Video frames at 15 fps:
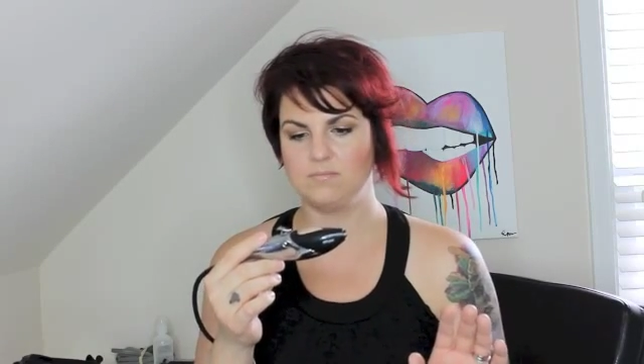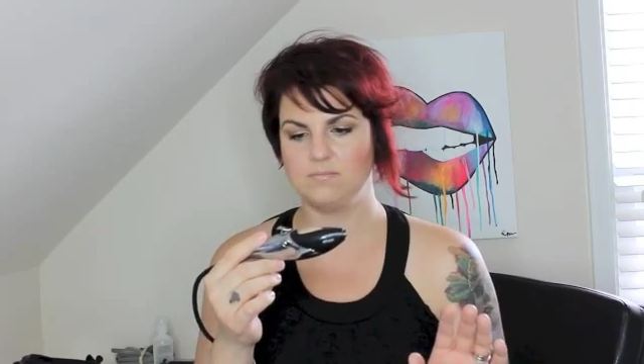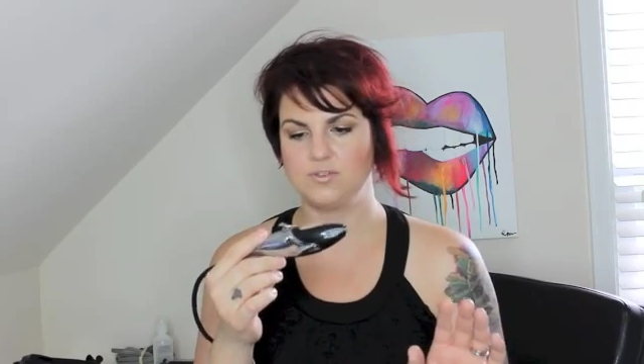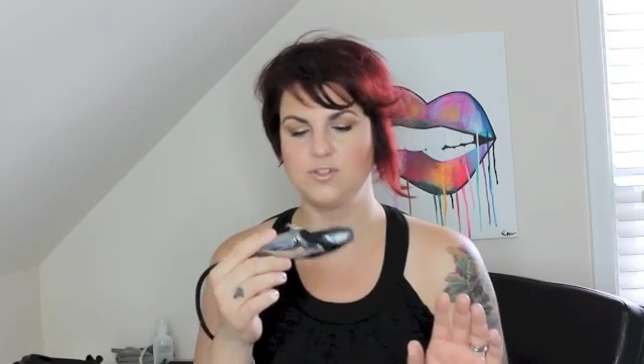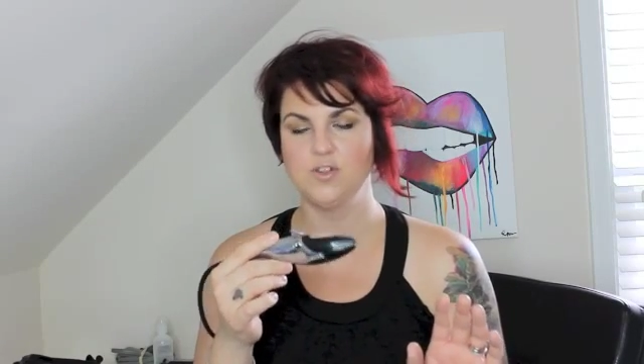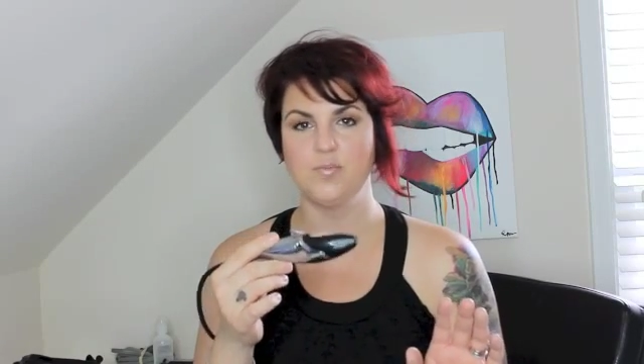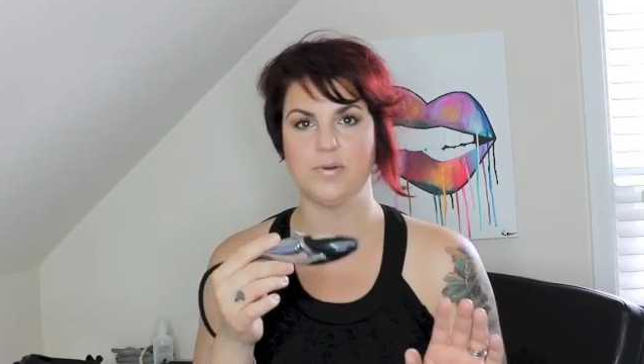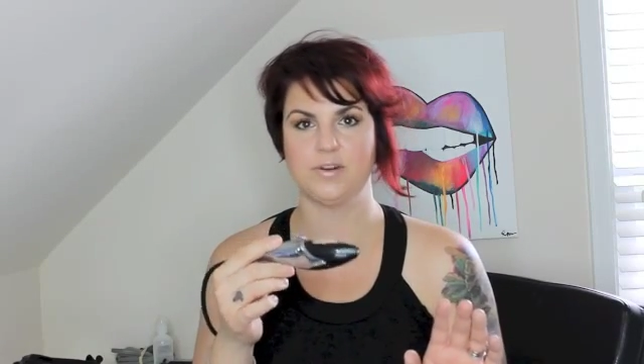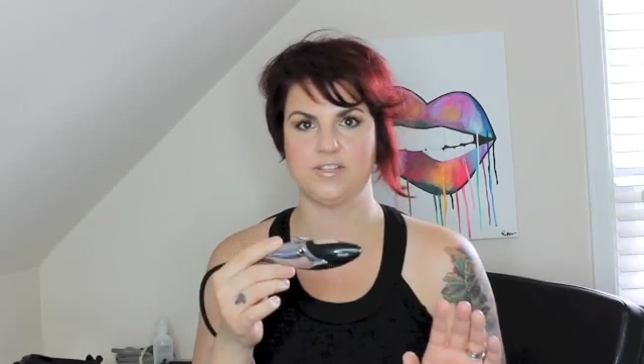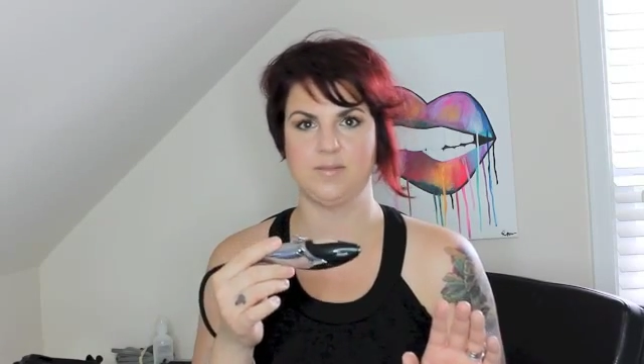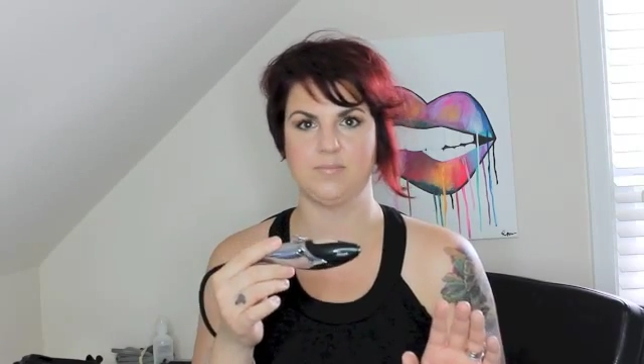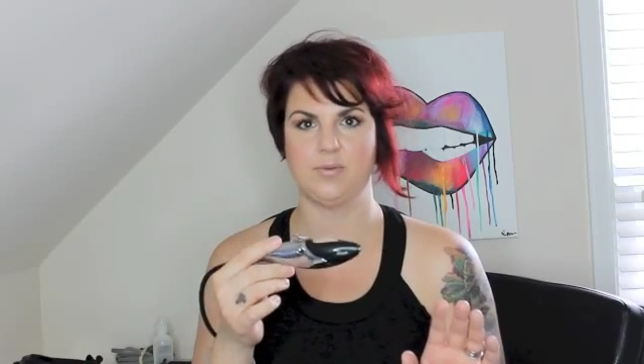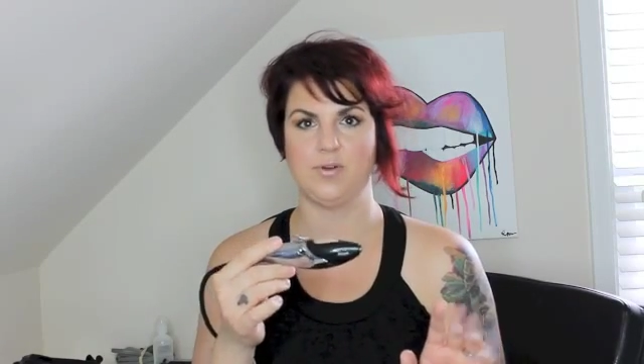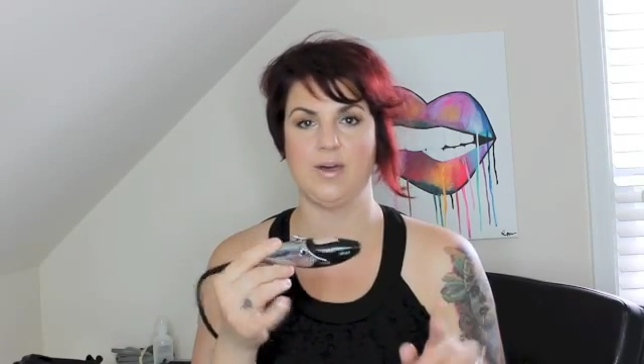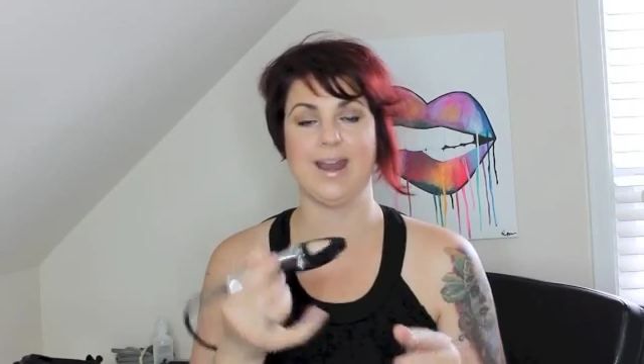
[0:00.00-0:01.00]
super
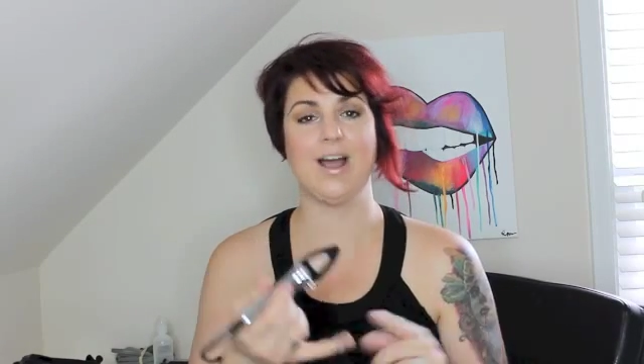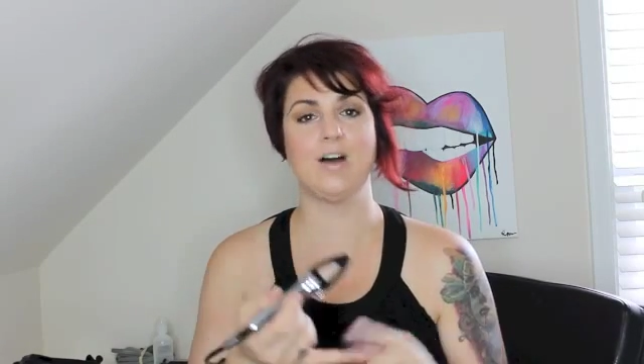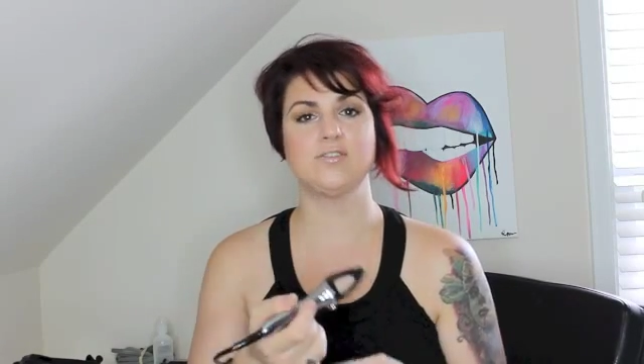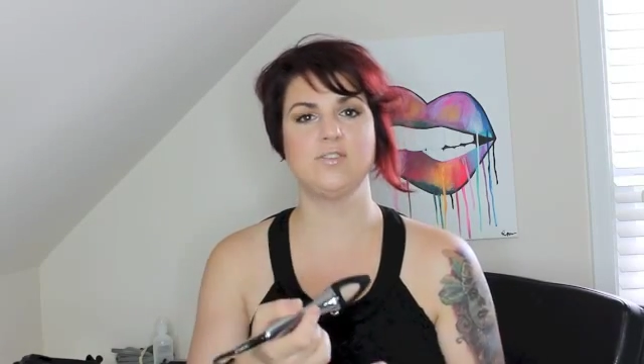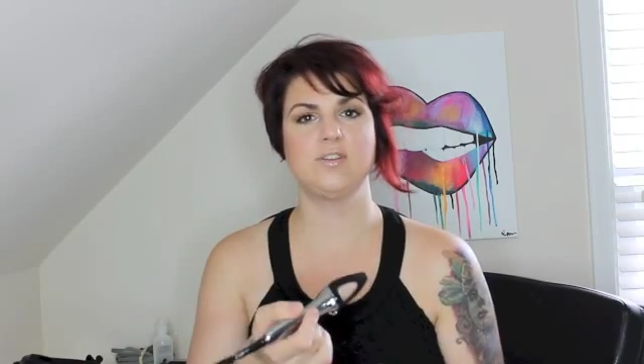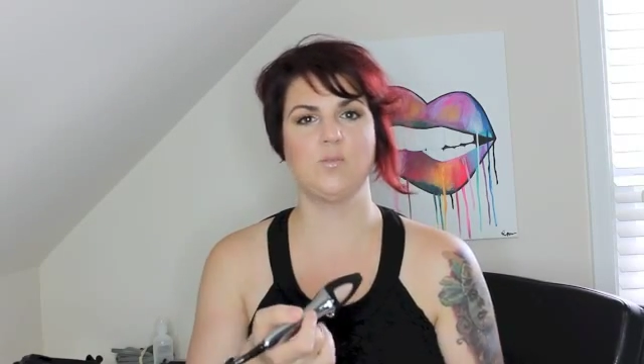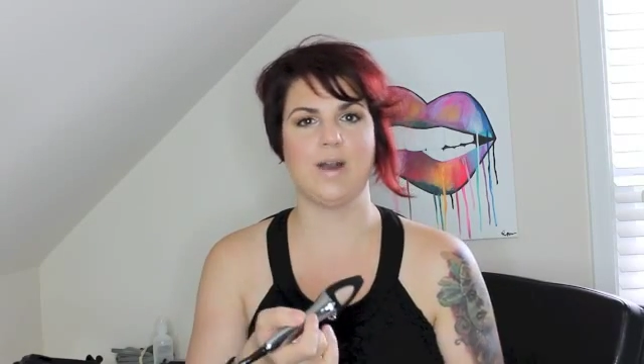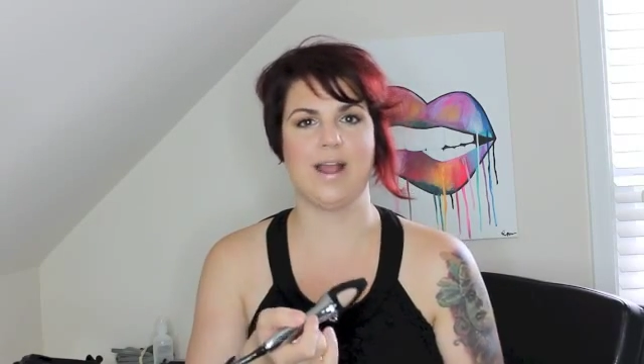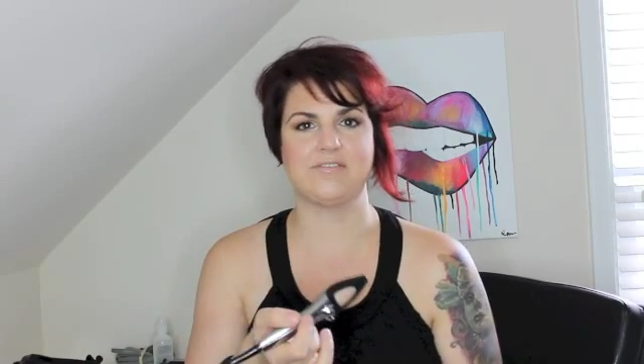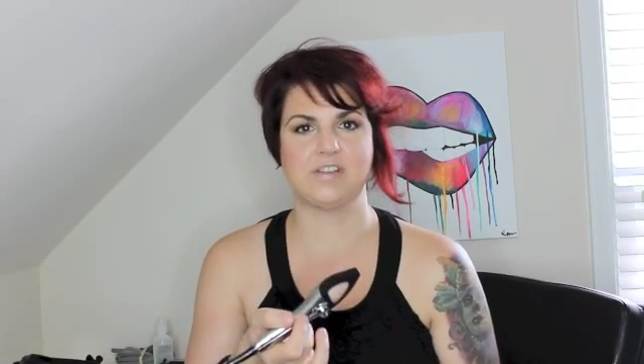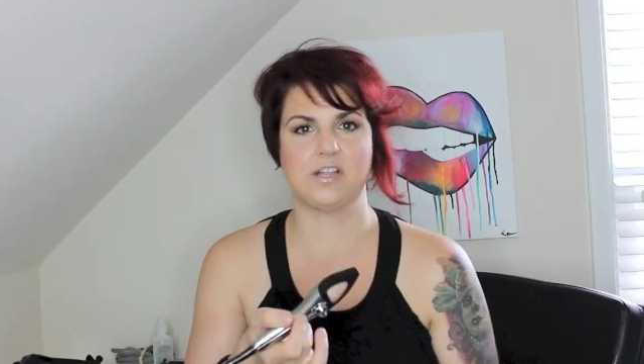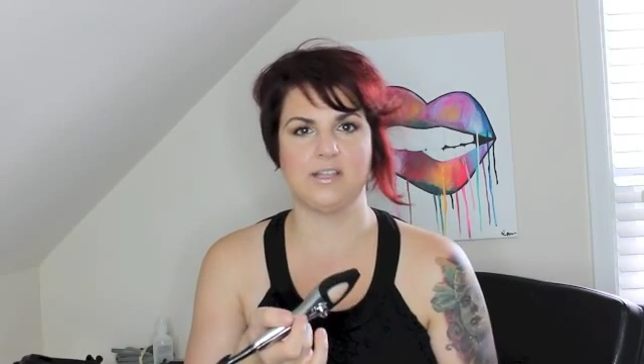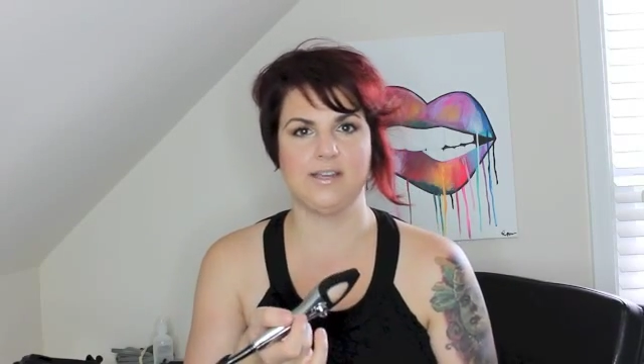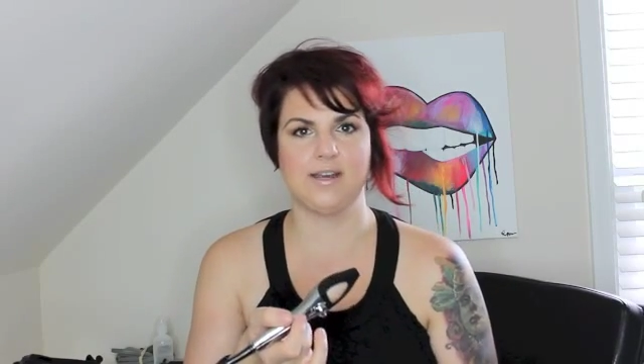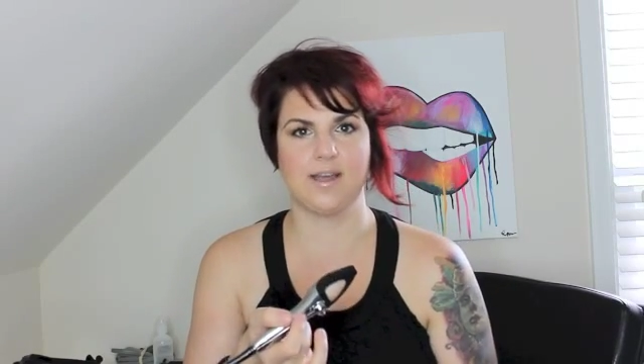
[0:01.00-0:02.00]
simple. And I also didn't want to have to
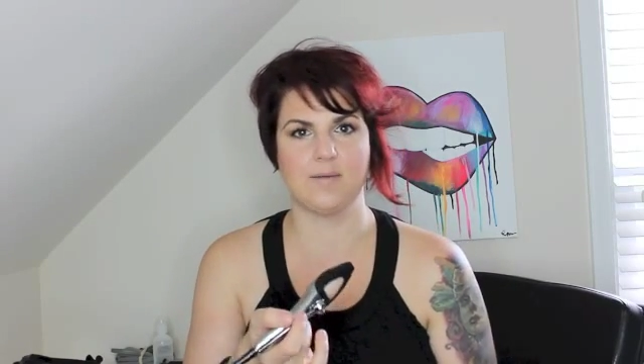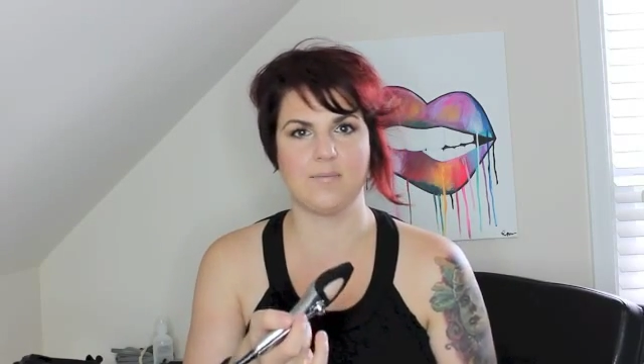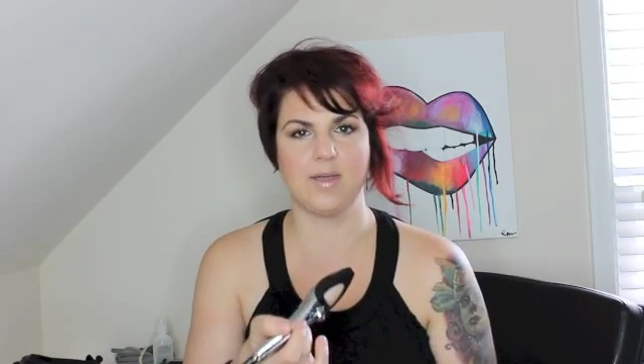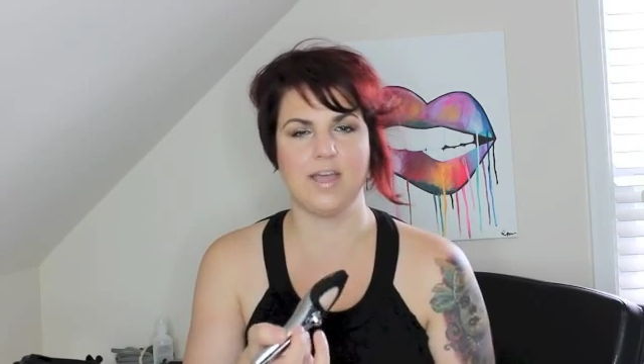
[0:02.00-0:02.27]
clean up.